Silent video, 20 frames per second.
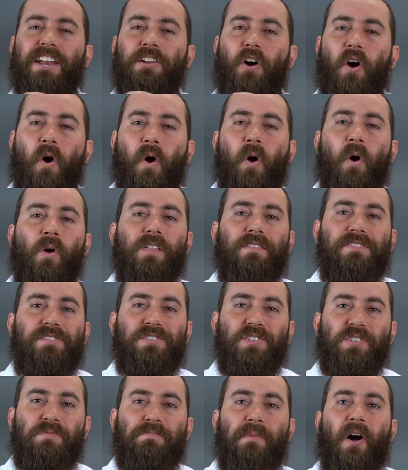in all of the
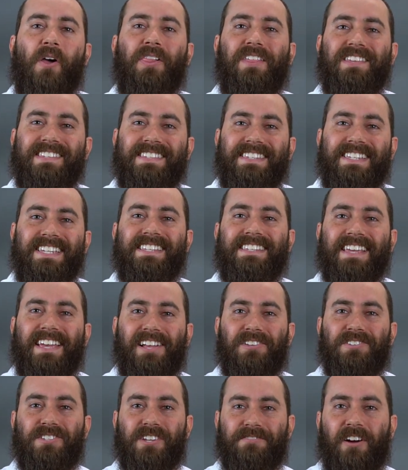smallest
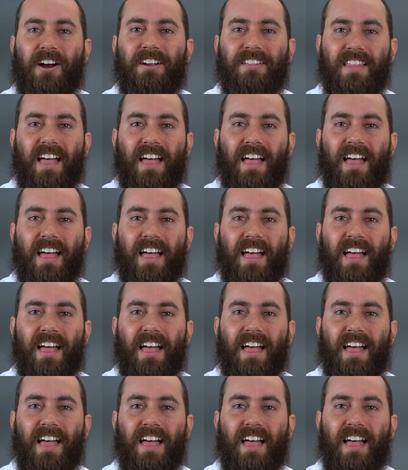details of our